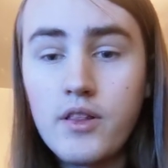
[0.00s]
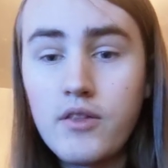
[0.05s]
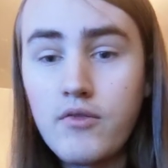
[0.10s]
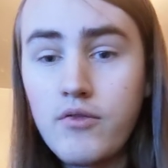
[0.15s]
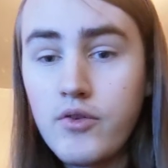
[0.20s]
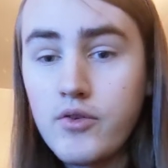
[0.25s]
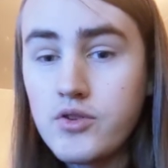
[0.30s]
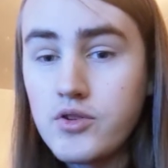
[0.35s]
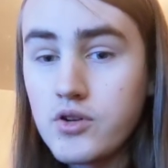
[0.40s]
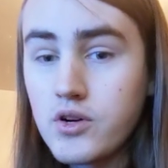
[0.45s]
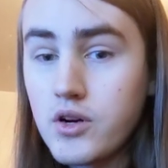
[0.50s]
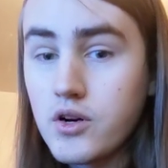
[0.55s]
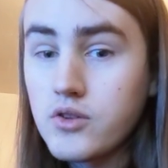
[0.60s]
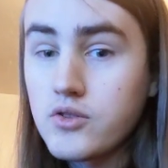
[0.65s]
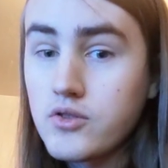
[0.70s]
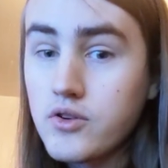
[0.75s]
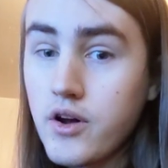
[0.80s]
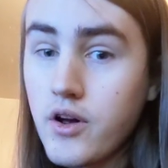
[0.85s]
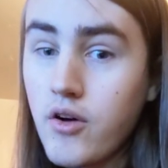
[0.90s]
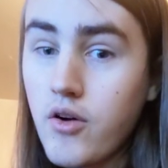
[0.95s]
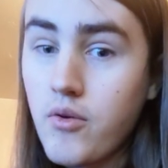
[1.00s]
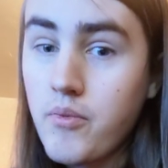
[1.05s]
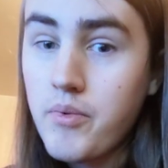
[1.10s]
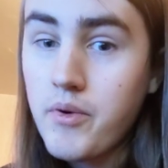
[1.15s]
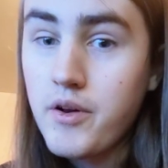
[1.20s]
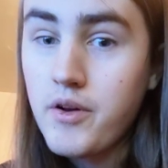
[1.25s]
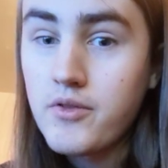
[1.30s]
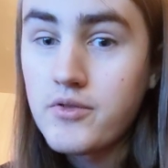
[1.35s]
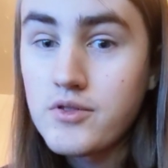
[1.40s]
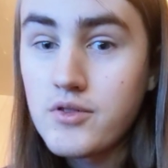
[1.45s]
in the future I'll try
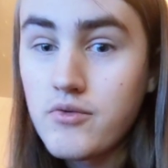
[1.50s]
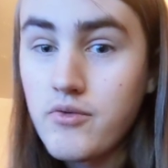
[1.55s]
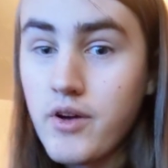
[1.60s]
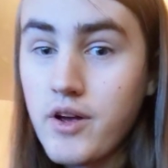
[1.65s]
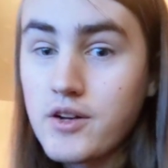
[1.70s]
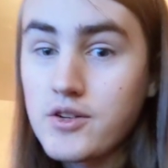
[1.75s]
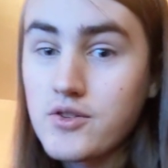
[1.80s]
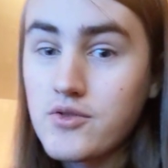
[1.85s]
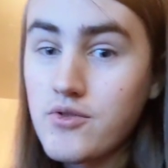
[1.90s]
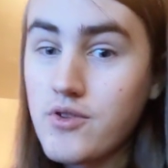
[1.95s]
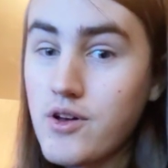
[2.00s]
jalapenos and ranch.